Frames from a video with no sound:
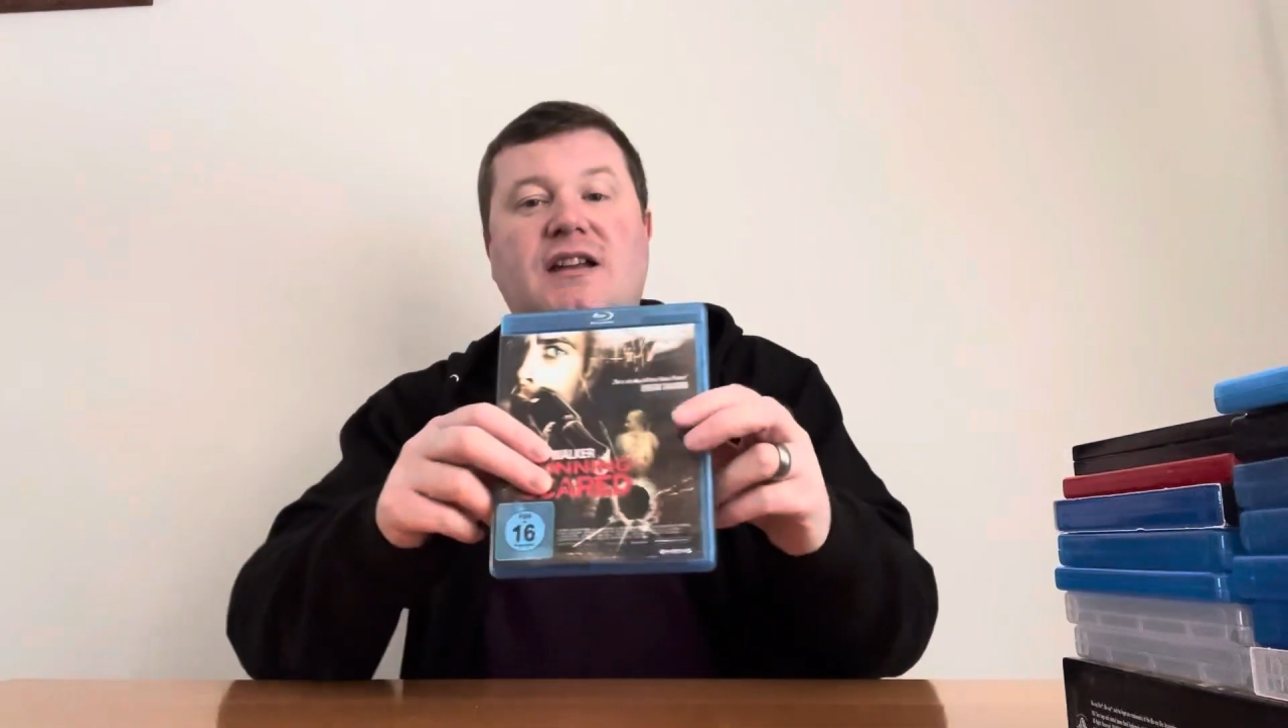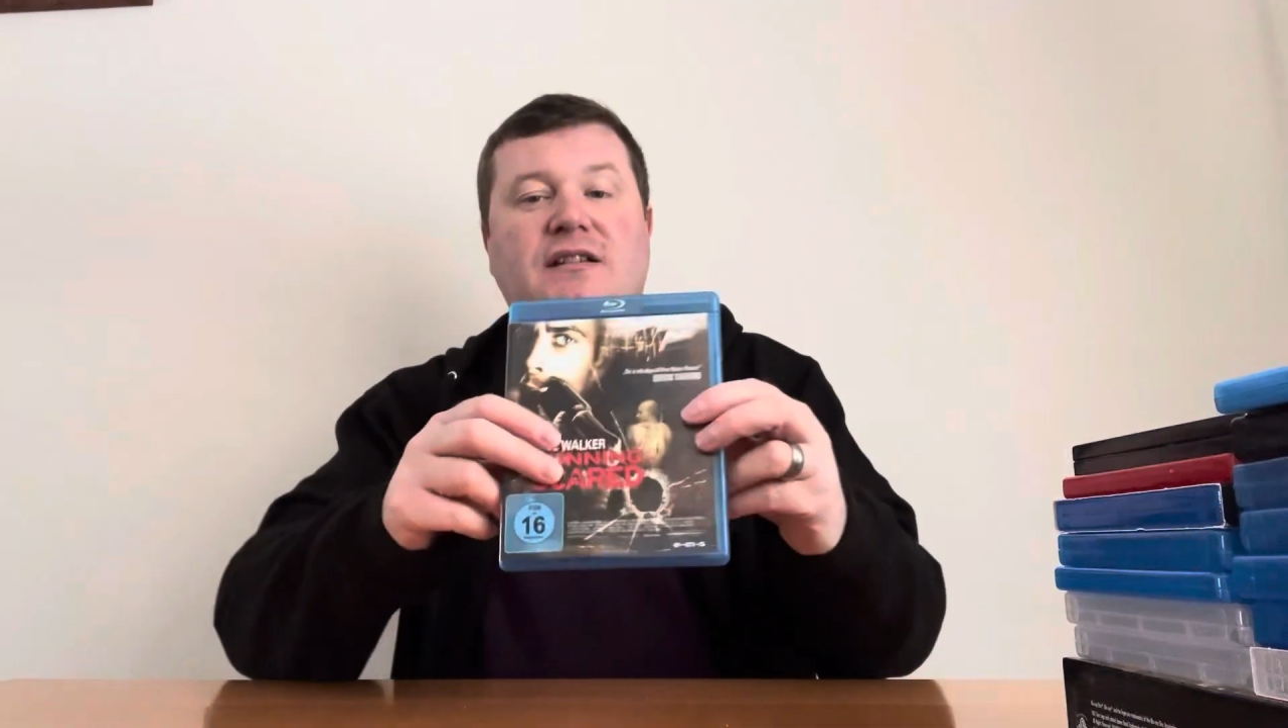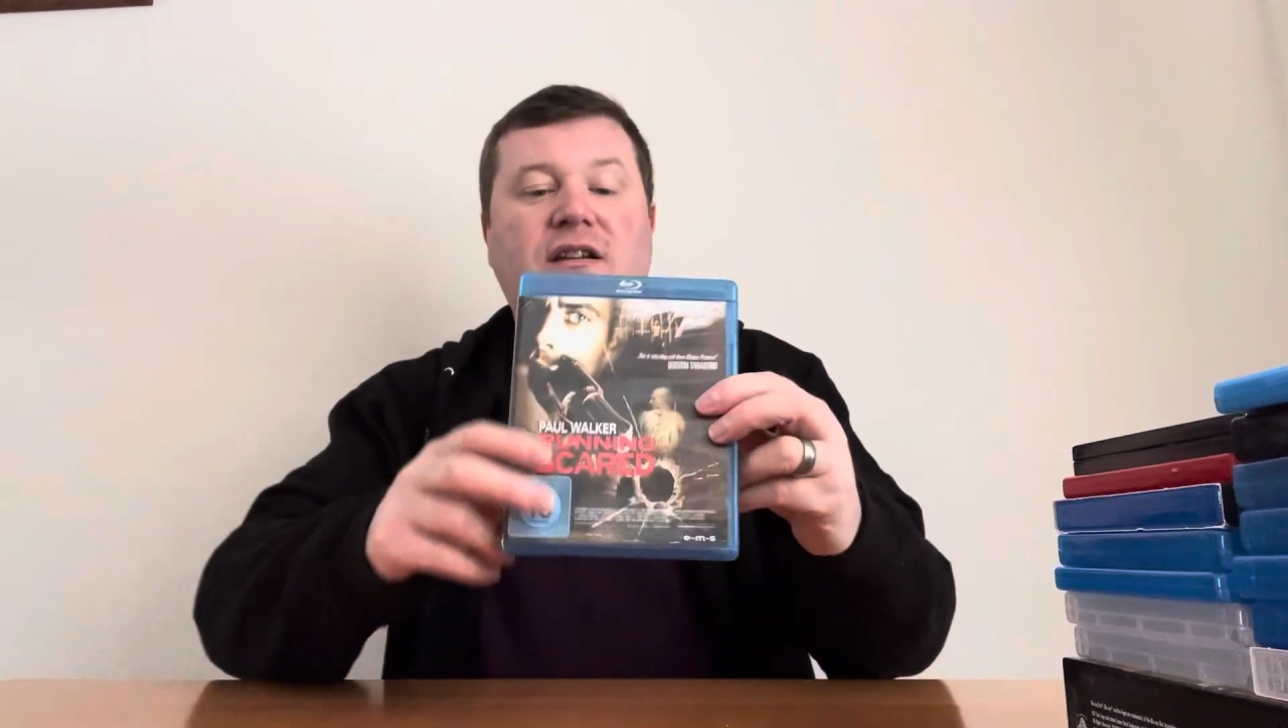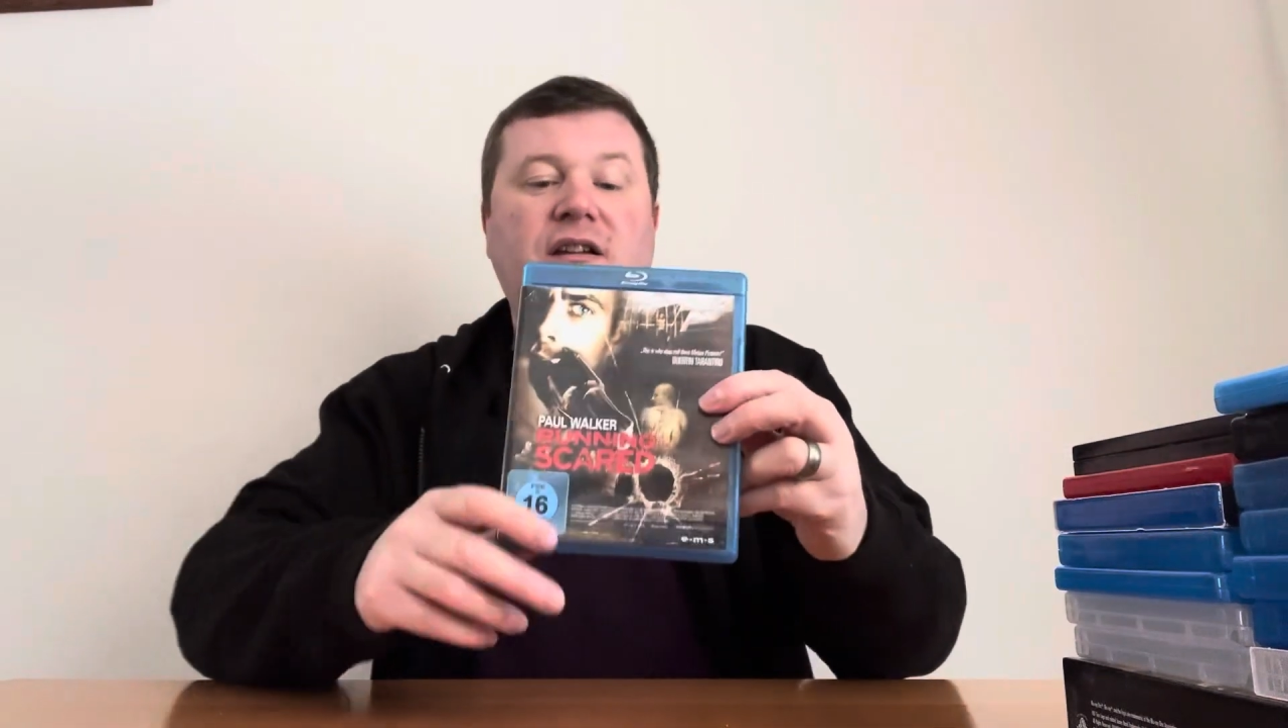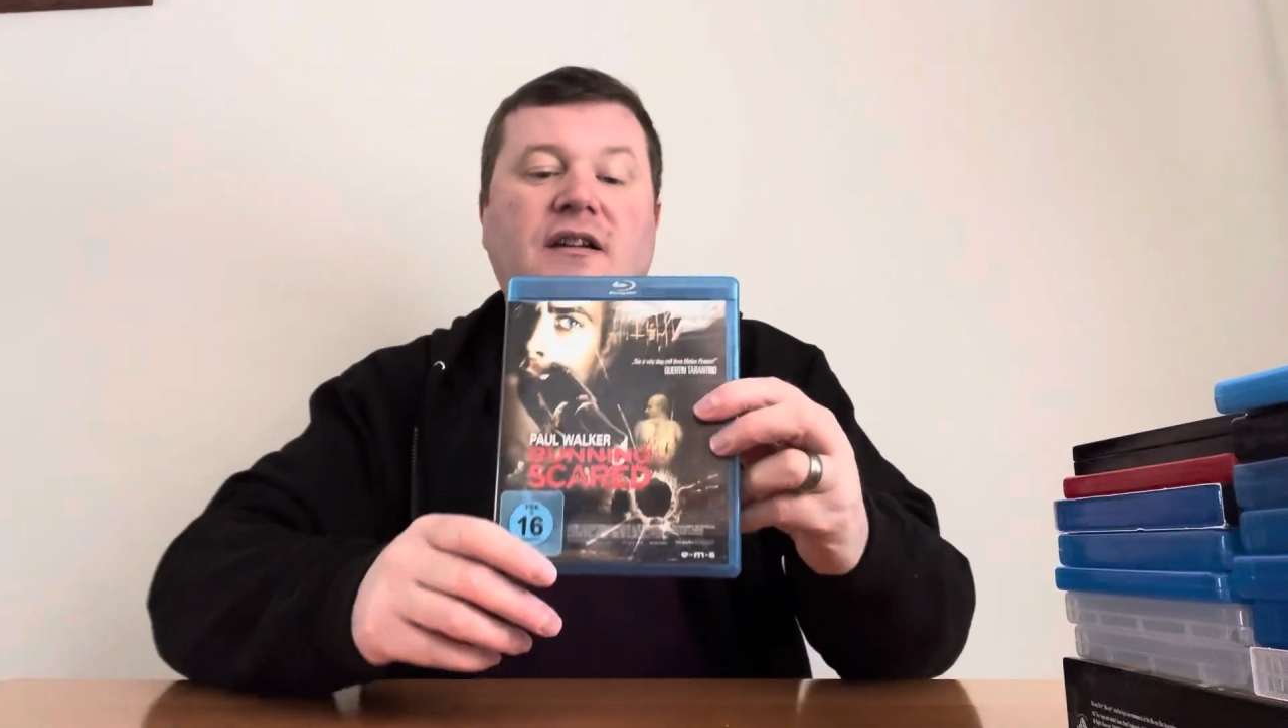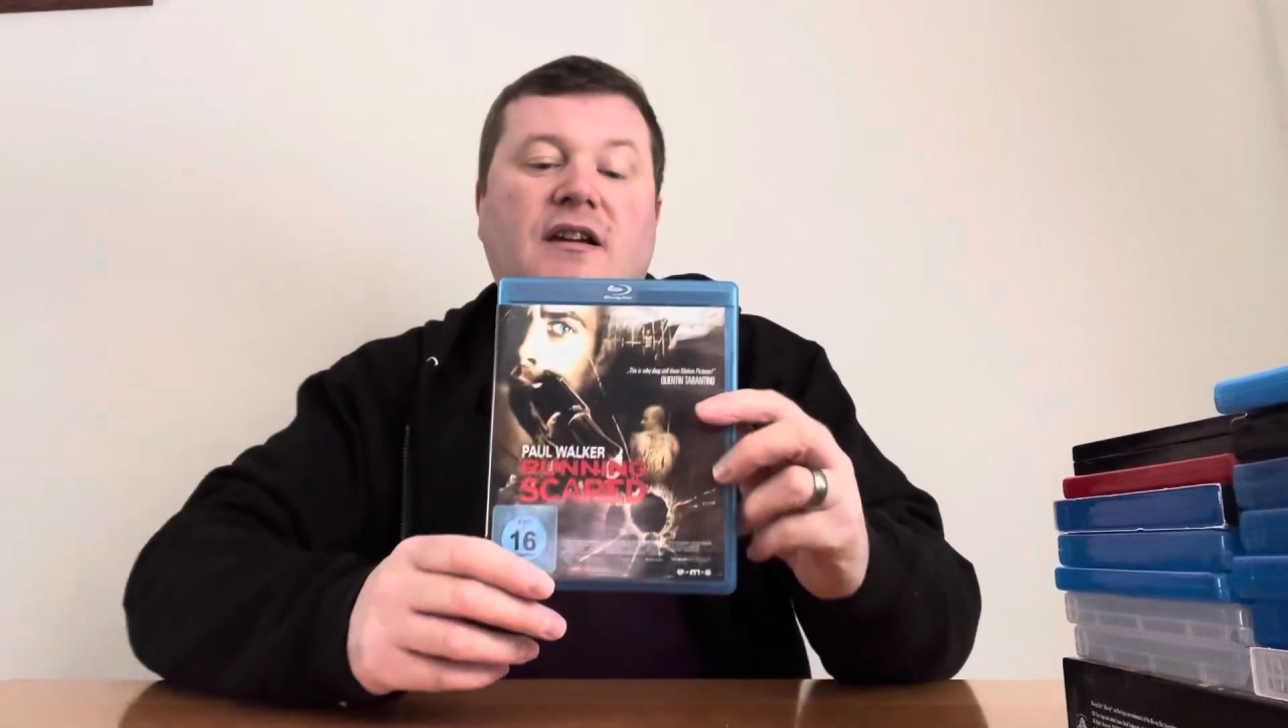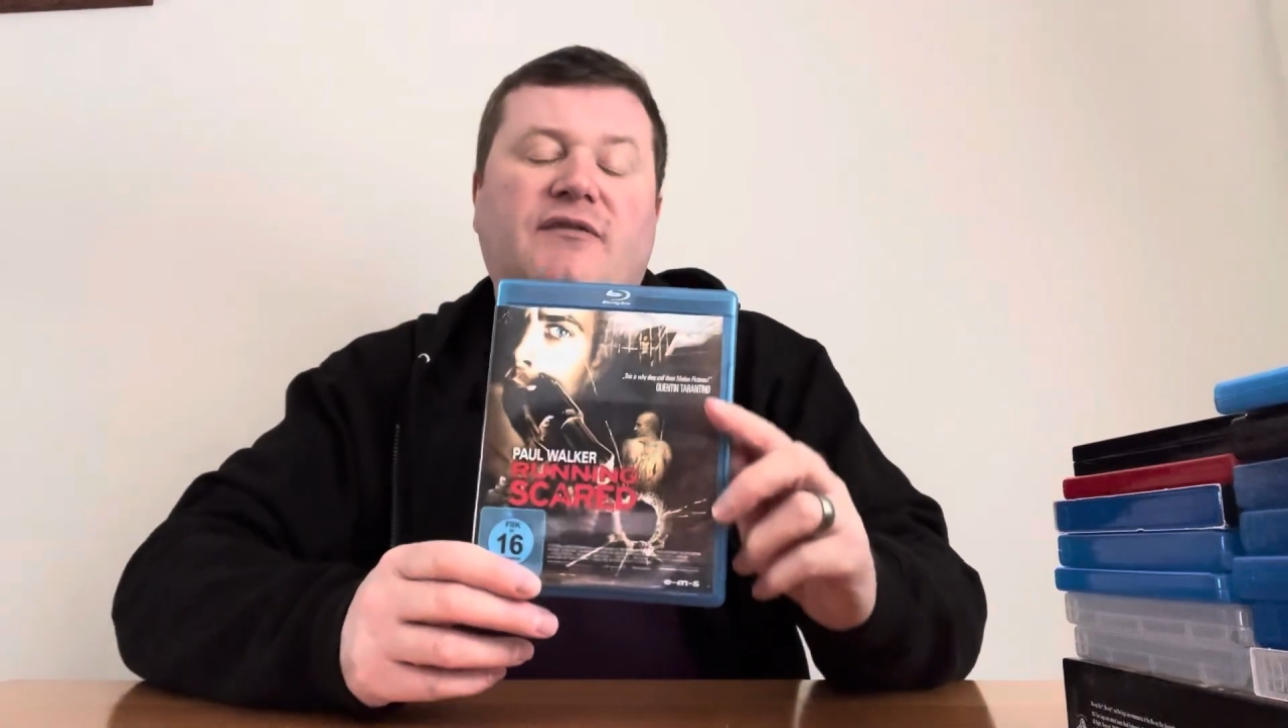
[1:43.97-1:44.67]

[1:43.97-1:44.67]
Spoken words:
I